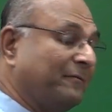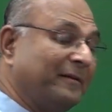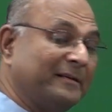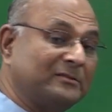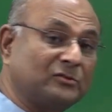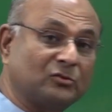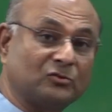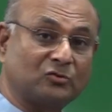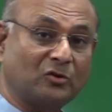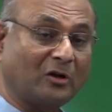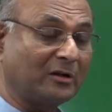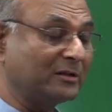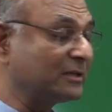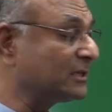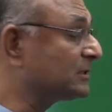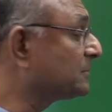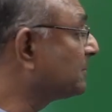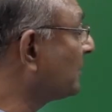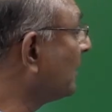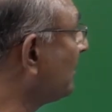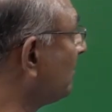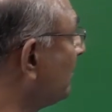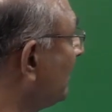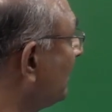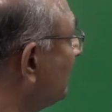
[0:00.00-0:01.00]
ways to solve this
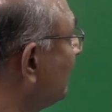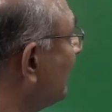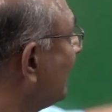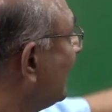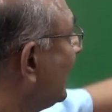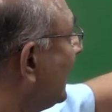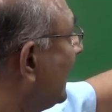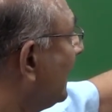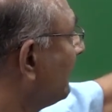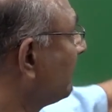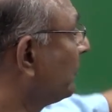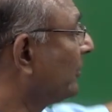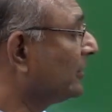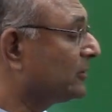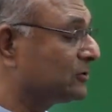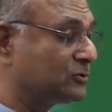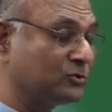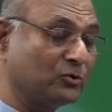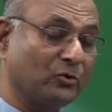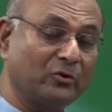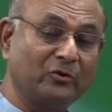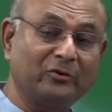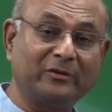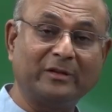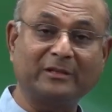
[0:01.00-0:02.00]
problem. I'm going to
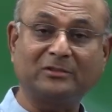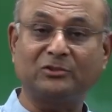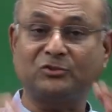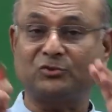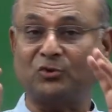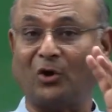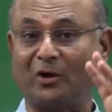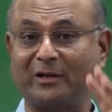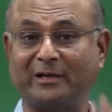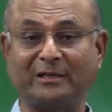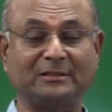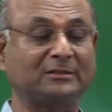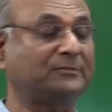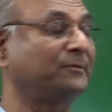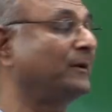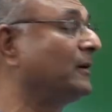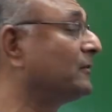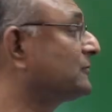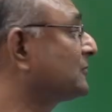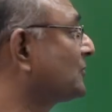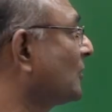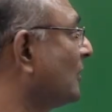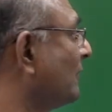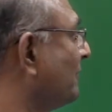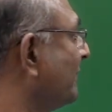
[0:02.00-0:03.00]
show you the shortest way
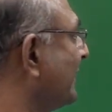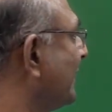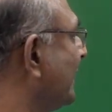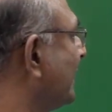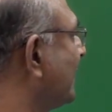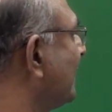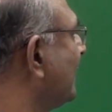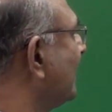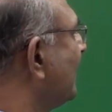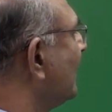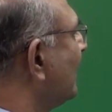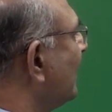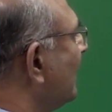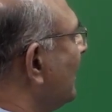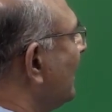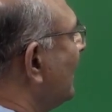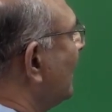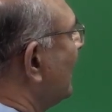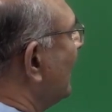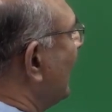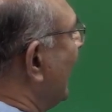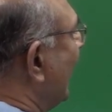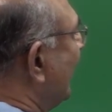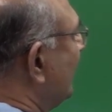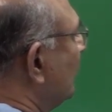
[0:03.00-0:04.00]
of solving it.
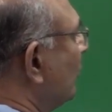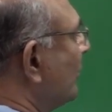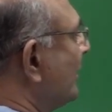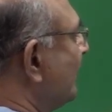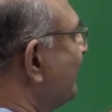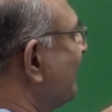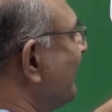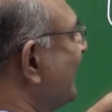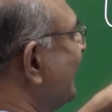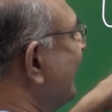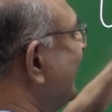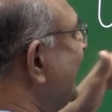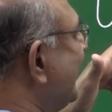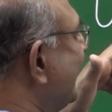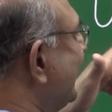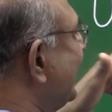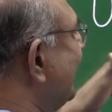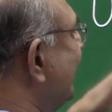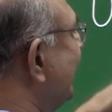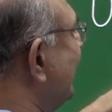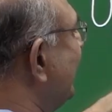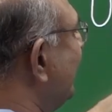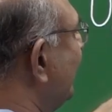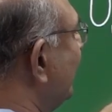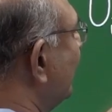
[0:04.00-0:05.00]
I don't even
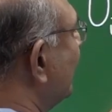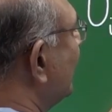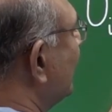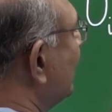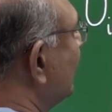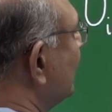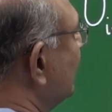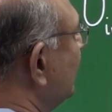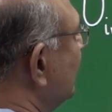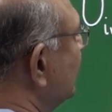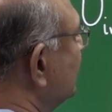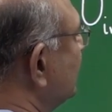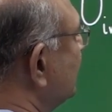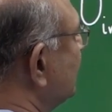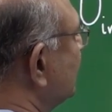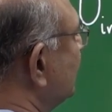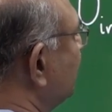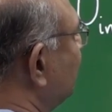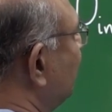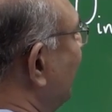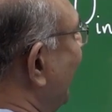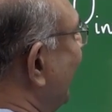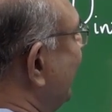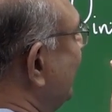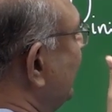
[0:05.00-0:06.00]
need E. This
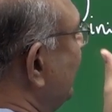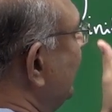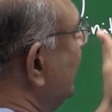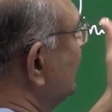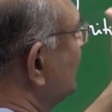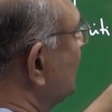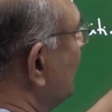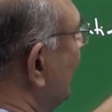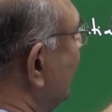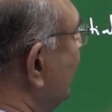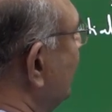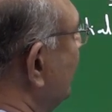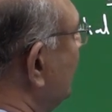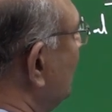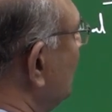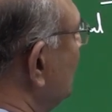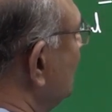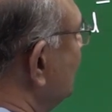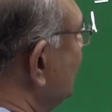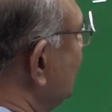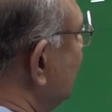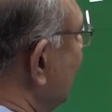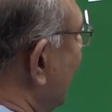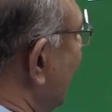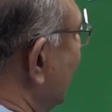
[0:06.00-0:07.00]
battery is going
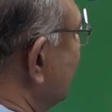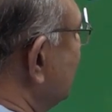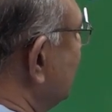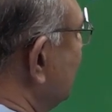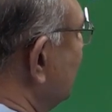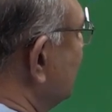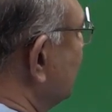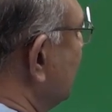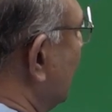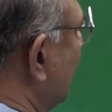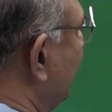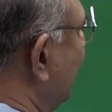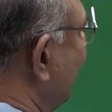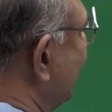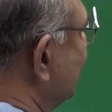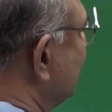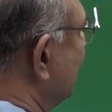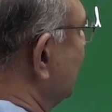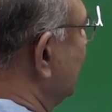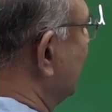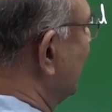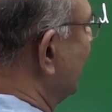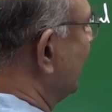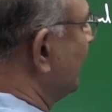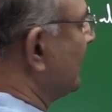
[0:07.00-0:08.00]
to charge this
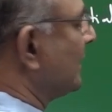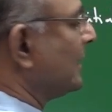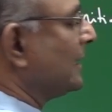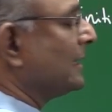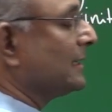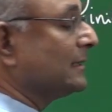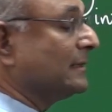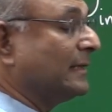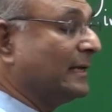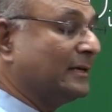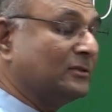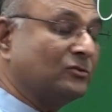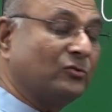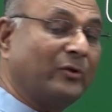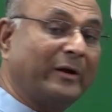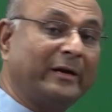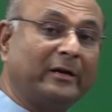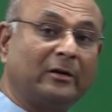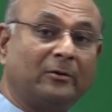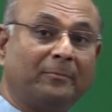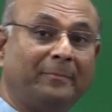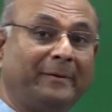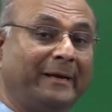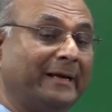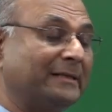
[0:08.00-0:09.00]
capacitor. There is
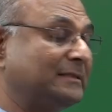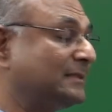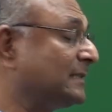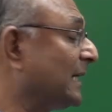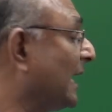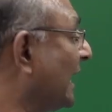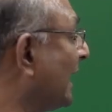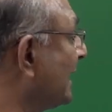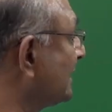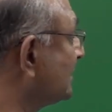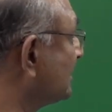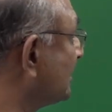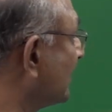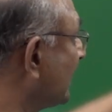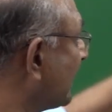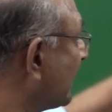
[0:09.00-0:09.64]
going to be a charge